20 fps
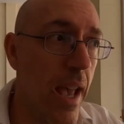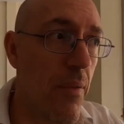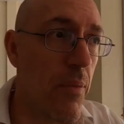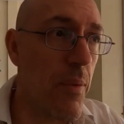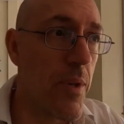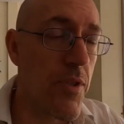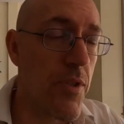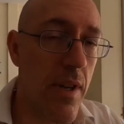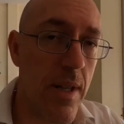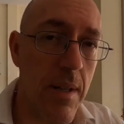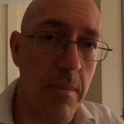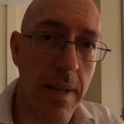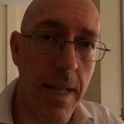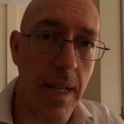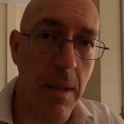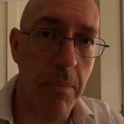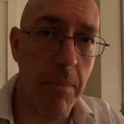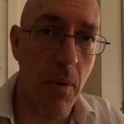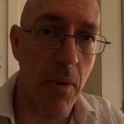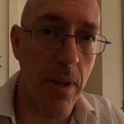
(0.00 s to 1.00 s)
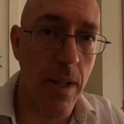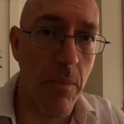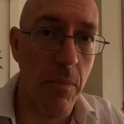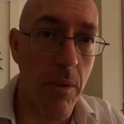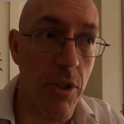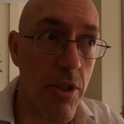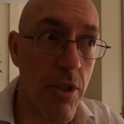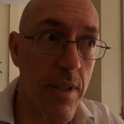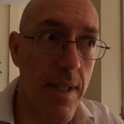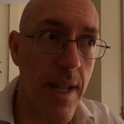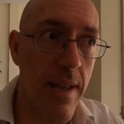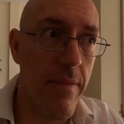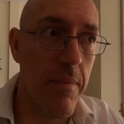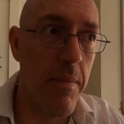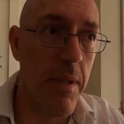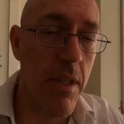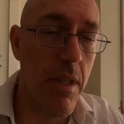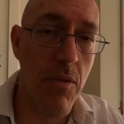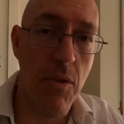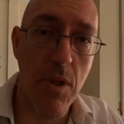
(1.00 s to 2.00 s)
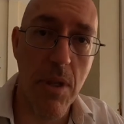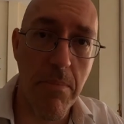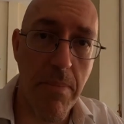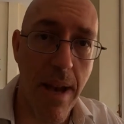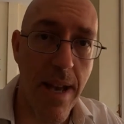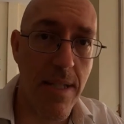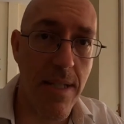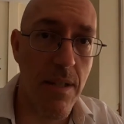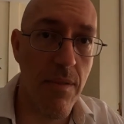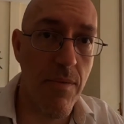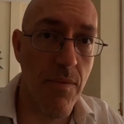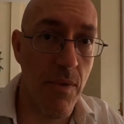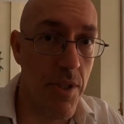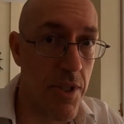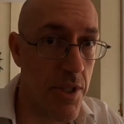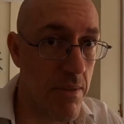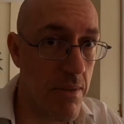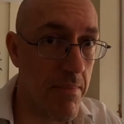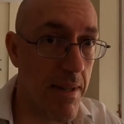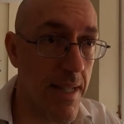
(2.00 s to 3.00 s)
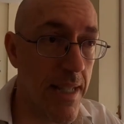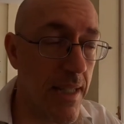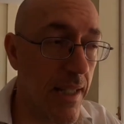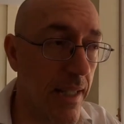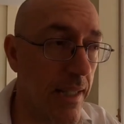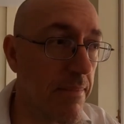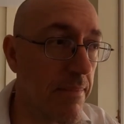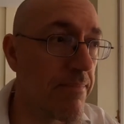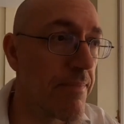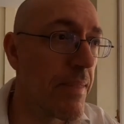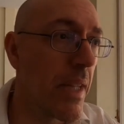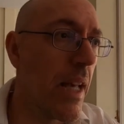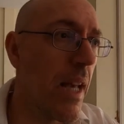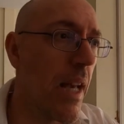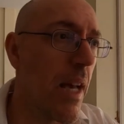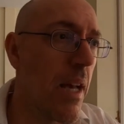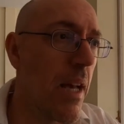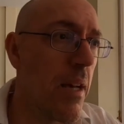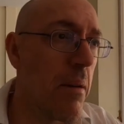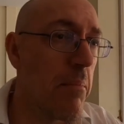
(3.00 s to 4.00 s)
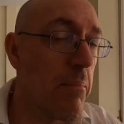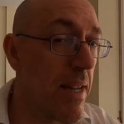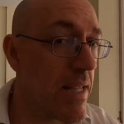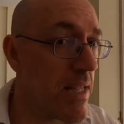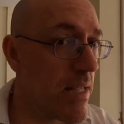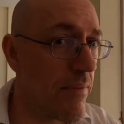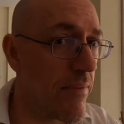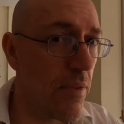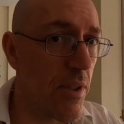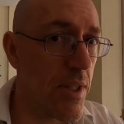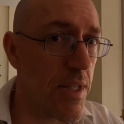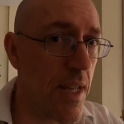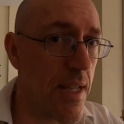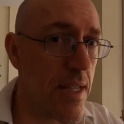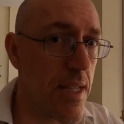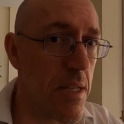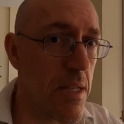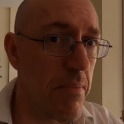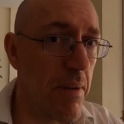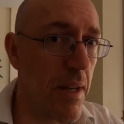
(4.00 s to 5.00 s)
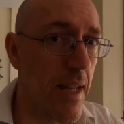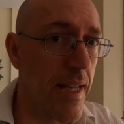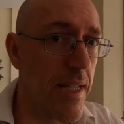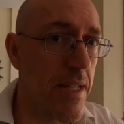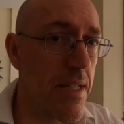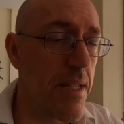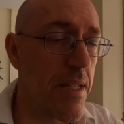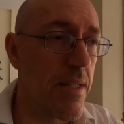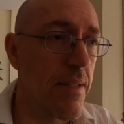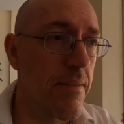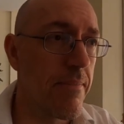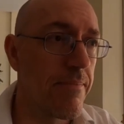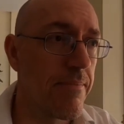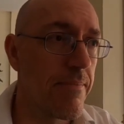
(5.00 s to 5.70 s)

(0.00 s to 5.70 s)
If we're trying to make a point, we should never be using passive voice to make it. Passive voice has its place.